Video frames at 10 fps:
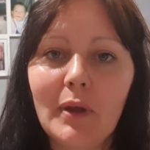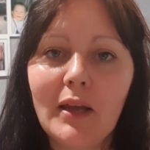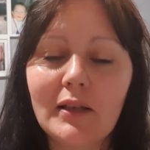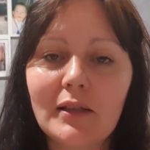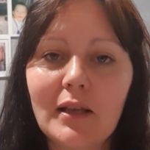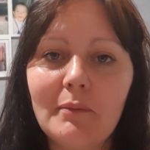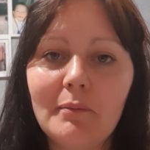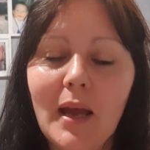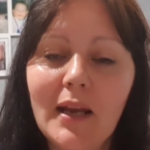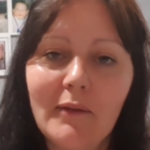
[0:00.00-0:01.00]
but it
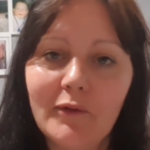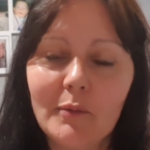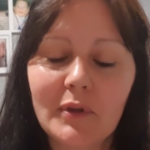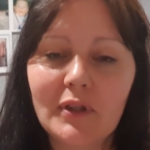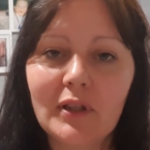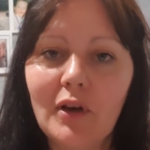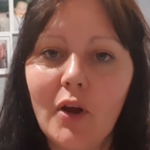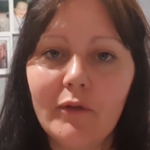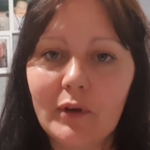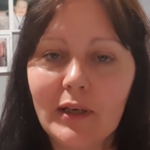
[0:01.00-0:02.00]
made up for it because I didn't
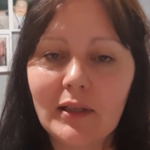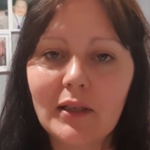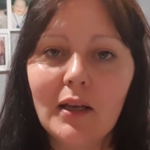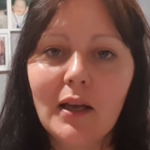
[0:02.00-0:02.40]
overeat.